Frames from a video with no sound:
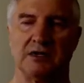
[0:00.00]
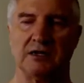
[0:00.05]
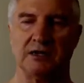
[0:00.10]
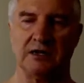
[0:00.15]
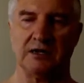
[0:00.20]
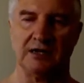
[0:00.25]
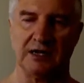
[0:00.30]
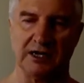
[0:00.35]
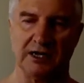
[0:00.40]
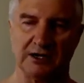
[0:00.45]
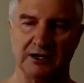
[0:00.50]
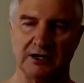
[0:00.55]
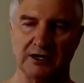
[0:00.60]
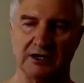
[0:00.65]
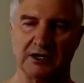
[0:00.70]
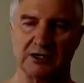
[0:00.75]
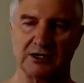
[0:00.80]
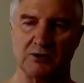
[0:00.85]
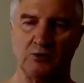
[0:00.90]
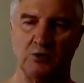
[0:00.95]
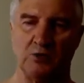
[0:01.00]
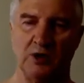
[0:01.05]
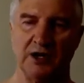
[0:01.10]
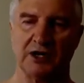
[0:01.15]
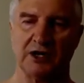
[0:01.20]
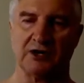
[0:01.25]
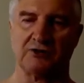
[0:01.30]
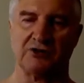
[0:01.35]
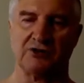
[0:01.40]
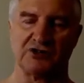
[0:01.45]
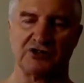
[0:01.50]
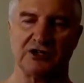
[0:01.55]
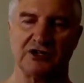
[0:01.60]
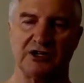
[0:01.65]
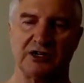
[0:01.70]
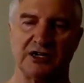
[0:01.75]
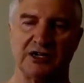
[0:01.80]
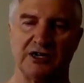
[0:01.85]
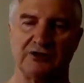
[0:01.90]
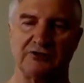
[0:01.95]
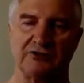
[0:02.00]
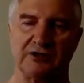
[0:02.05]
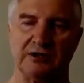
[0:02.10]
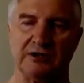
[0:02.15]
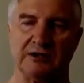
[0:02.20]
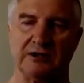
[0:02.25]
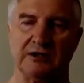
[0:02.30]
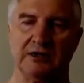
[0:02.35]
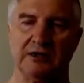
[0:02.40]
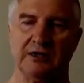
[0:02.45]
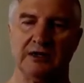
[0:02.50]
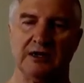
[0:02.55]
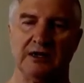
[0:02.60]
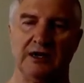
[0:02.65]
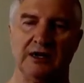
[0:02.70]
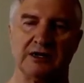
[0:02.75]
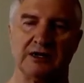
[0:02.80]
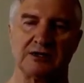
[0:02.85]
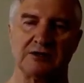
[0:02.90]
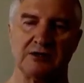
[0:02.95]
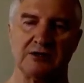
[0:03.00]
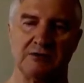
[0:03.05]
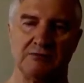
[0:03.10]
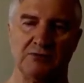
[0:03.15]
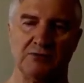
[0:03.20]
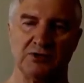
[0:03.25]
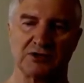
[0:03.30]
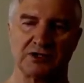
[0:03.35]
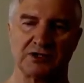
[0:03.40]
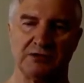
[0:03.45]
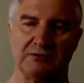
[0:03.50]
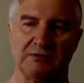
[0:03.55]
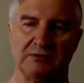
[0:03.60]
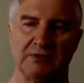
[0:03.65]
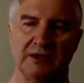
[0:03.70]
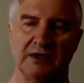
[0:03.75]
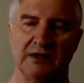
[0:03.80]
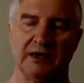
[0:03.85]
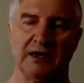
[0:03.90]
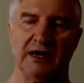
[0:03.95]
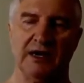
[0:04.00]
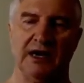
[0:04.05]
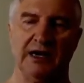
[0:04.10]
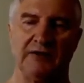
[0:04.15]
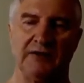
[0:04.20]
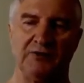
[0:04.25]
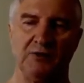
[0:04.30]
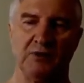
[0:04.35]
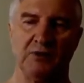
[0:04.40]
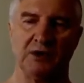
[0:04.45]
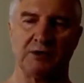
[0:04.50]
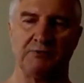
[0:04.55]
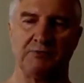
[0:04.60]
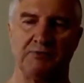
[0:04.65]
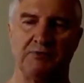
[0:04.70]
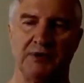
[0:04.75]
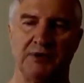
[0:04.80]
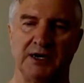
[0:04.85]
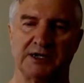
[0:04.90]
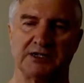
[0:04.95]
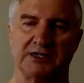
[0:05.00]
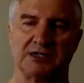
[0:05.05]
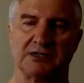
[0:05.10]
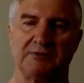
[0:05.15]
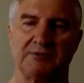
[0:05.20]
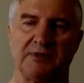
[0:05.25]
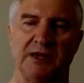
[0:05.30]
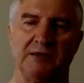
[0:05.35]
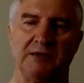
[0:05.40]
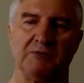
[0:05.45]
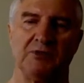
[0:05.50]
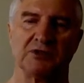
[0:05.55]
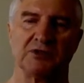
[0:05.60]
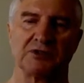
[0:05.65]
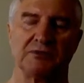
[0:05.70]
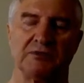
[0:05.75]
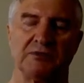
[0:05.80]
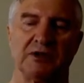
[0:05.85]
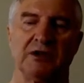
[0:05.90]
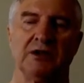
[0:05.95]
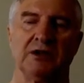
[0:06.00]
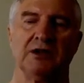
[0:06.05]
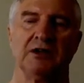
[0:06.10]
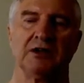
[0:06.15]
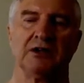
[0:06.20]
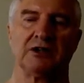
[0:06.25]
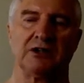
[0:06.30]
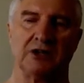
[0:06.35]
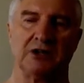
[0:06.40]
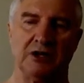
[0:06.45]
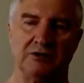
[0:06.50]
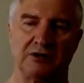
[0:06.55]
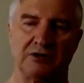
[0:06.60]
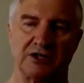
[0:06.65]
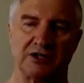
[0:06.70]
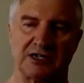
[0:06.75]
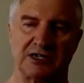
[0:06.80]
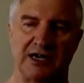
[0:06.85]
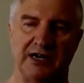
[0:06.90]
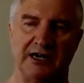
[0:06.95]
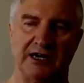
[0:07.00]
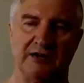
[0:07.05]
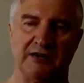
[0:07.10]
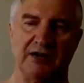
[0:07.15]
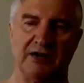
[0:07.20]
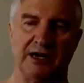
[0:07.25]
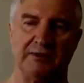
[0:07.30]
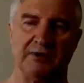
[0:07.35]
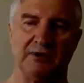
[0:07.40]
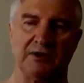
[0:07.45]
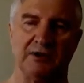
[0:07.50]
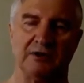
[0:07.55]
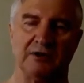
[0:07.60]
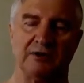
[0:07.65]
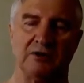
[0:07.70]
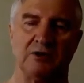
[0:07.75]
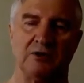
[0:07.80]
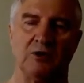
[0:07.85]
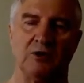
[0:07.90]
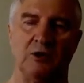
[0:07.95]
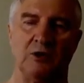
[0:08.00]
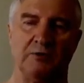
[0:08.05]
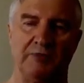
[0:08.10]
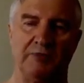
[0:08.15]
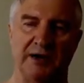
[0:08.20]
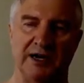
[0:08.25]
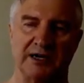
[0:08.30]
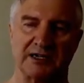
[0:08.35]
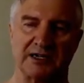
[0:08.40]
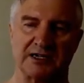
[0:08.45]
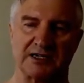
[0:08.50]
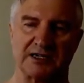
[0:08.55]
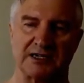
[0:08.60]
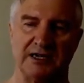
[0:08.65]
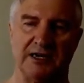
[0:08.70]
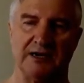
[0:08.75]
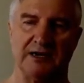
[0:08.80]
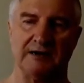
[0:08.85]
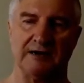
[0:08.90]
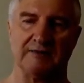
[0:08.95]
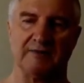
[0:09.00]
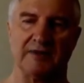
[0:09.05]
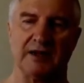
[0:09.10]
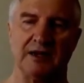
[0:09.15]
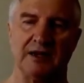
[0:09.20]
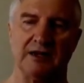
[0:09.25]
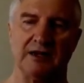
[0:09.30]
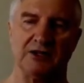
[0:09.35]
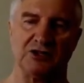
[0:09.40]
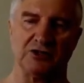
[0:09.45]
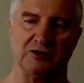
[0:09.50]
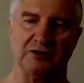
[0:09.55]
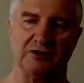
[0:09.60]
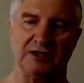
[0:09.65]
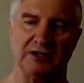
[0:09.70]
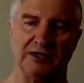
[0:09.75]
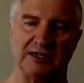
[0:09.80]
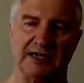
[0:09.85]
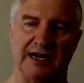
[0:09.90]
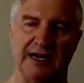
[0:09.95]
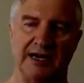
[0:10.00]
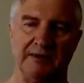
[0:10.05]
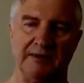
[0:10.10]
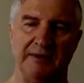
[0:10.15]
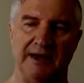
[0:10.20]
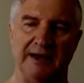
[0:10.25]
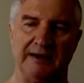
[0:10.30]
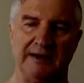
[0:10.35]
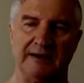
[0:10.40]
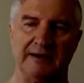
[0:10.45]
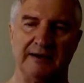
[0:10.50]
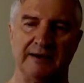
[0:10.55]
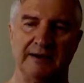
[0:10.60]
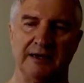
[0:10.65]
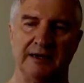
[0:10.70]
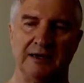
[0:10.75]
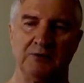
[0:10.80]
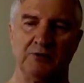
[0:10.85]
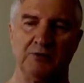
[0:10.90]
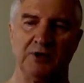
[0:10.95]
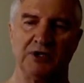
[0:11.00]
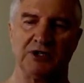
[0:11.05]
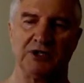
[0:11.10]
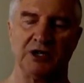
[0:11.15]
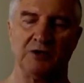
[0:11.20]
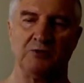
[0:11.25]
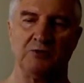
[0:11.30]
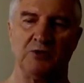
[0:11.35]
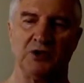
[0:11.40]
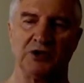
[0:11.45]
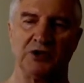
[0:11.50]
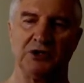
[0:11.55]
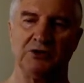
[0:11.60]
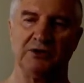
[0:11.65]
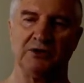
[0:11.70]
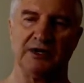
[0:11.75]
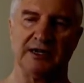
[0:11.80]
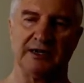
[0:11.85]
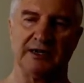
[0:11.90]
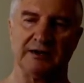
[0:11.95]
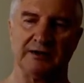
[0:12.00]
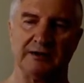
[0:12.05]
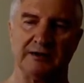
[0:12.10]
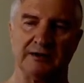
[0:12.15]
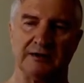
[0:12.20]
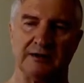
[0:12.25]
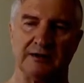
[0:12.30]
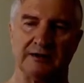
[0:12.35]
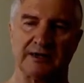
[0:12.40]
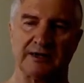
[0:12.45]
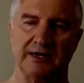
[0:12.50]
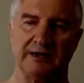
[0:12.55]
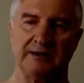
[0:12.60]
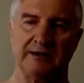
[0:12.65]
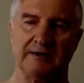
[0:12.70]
England is a white Christian country. It is not Muslim, and if you want to practice being Muslim, go to Saudi Arabia or Pakistan and join the Taliban. We don't want you in England, okay?